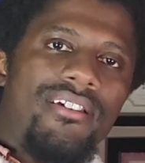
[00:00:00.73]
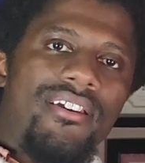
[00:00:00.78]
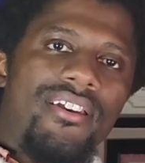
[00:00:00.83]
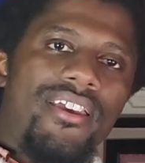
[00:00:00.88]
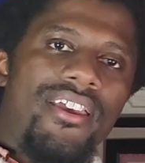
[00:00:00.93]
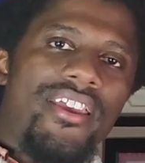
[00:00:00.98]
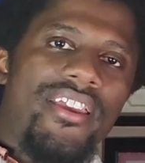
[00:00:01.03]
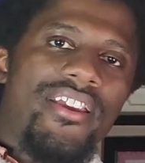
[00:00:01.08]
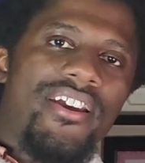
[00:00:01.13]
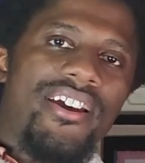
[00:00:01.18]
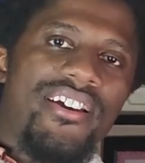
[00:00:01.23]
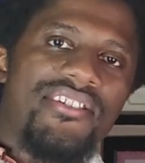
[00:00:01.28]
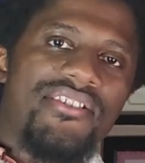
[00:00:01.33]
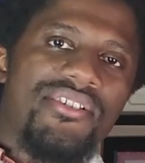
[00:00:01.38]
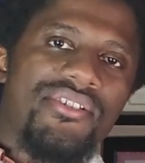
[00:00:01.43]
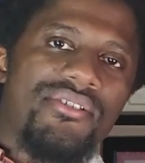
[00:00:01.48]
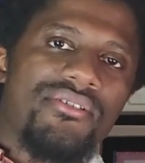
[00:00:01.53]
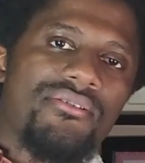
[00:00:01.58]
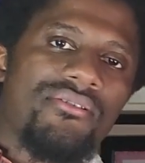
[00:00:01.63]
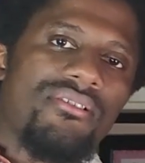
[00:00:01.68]
Hey
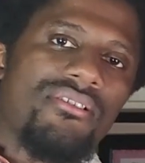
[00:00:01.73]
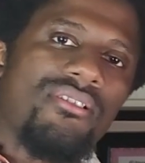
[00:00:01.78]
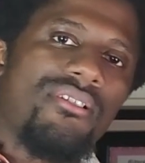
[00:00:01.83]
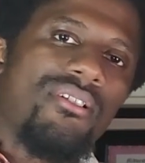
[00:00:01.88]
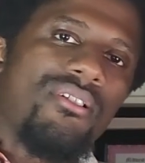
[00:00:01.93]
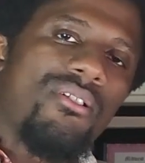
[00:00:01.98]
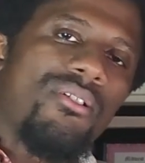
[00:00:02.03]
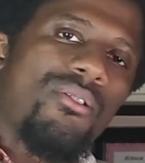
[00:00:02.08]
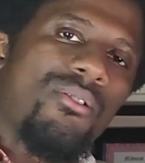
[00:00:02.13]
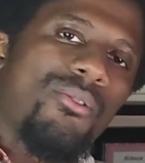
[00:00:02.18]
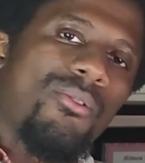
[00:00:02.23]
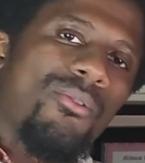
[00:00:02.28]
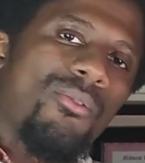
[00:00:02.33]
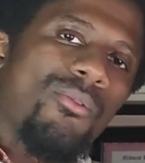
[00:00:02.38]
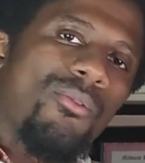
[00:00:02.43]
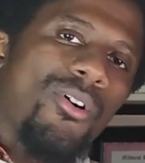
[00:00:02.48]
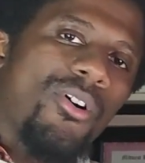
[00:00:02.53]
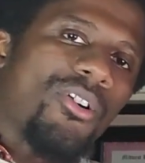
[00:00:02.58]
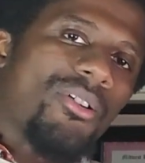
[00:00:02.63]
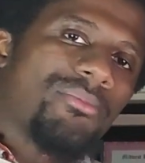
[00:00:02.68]
guys,
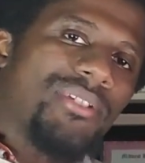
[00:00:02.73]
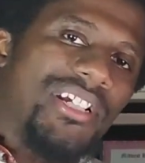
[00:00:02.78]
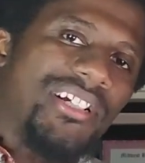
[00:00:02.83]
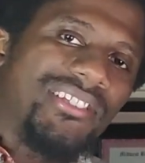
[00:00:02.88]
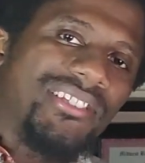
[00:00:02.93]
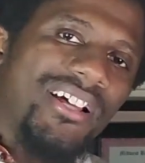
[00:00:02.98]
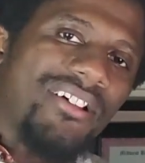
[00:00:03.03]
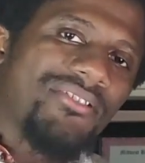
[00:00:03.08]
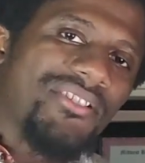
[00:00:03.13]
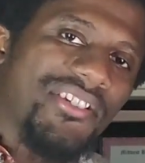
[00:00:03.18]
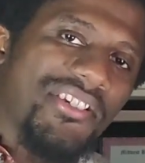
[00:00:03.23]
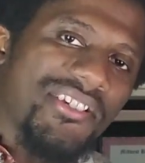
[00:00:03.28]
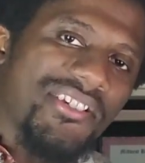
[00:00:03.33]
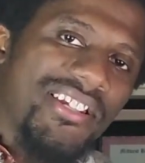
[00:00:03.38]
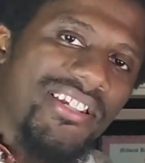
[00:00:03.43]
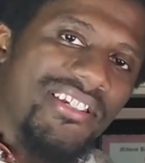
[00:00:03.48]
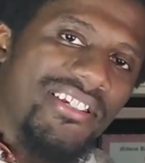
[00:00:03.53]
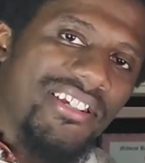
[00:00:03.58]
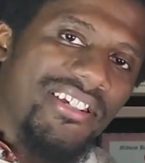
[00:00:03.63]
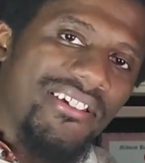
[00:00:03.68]
welcome to Klaudless in
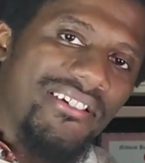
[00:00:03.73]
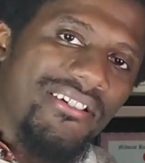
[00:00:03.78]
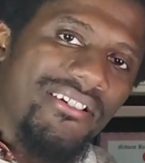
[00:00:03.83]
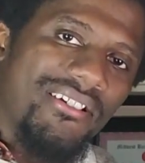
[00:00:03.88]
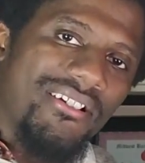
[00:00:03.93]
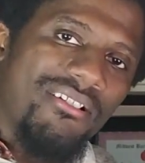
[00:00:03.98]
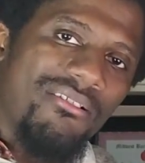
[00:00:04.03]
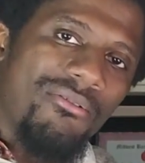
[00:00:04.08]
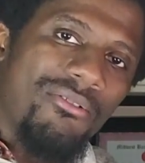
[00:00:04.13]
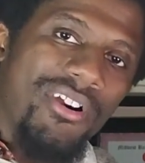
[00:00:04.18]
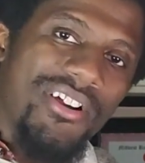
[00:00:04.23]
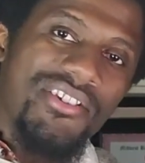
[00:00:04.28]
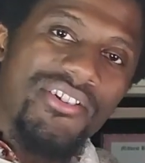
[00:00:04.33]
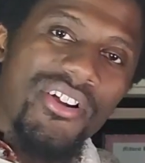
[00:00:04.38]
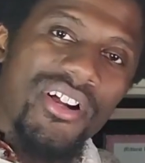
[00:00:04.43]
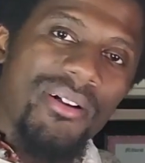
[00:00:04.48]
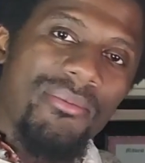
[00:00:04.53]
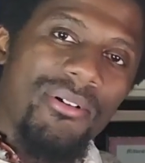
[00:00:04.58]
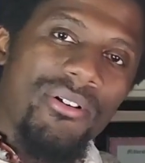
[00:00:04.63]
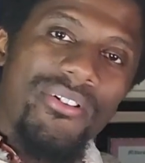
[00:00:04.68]
Indy, where I
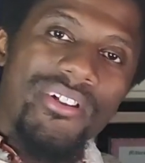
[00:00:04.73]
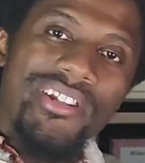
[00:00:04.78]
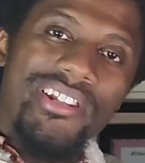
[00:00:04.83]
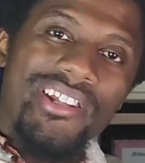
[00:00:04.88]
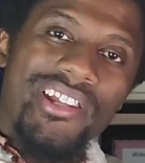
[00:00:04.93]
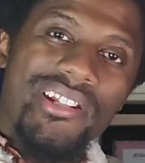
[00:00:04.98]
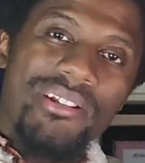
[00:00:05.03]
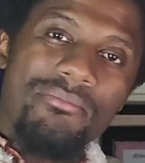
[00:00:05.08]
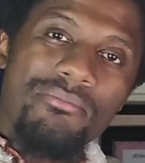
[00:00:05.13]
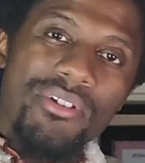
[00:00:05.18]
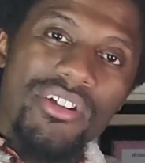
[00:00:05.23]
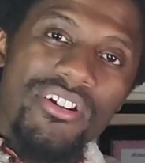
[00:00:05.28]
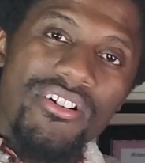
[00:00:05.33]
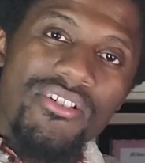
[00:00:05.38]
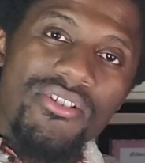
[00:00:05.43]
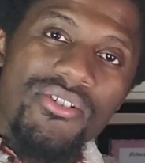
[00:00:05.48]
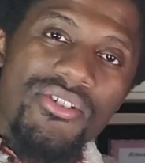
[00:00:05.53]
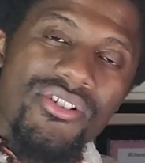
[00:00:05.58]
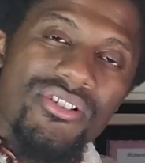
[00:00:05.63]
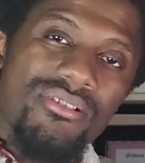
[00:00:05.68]
talk about Indiana
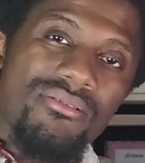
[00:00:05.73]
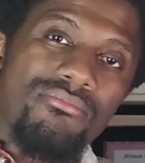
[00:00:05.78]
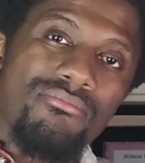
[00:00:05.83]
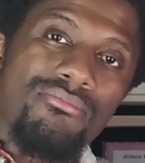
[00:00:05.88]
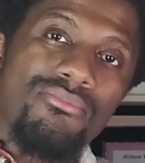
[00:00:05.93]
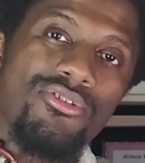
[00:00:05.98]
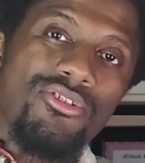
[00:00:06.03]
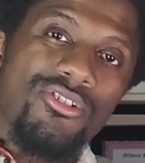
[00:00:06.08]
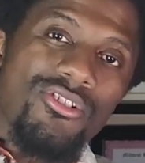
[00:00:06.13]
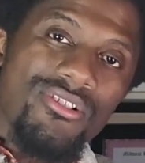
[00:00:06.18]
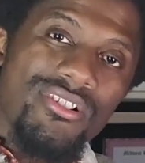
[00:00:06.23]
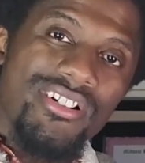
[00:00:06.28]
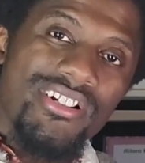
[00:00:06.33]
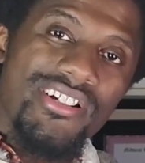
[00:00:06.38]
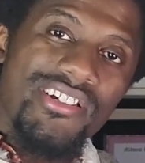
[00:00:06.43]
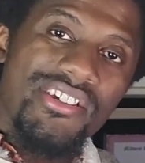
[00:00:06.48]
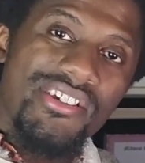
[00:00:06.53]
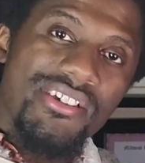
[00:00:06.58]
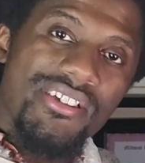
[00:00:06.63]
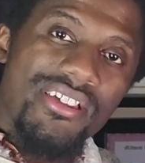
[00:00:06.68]
beers,
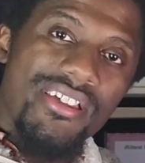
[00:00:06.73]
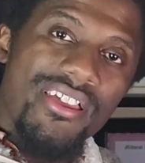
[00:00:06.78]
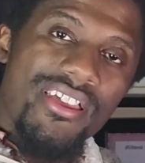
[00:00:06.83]
breweries,